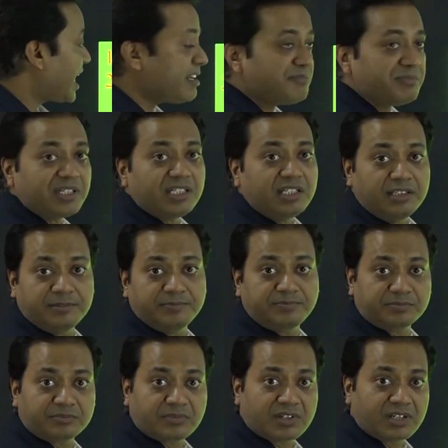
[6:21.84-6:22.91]
be,
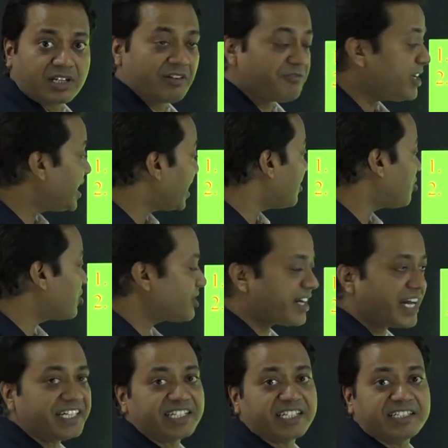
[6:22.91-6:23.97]
we cannot
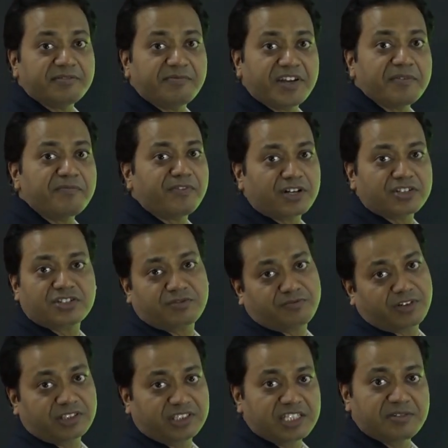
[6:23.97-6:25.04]
write any wave function
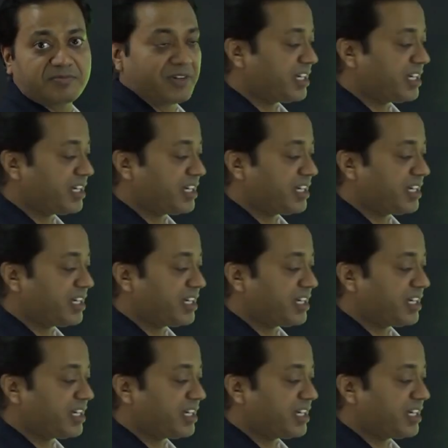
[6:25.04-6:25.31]
for this